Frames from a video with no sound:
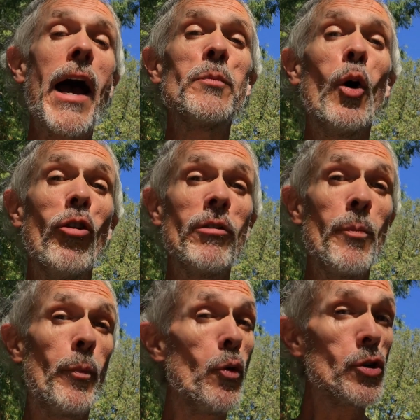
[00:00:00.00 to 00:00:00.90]
and more
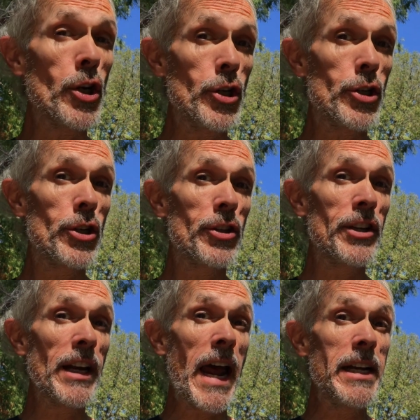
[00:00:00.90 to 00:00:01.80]
important
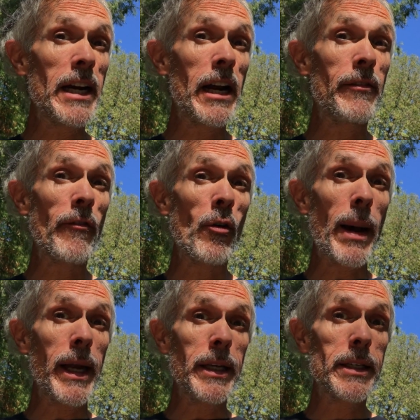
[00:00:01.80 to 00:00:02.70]
than any I've ever
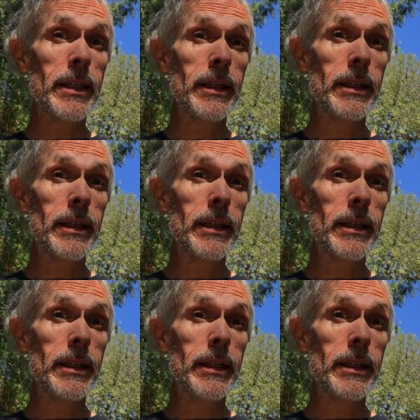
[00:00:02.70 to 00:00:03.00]
made.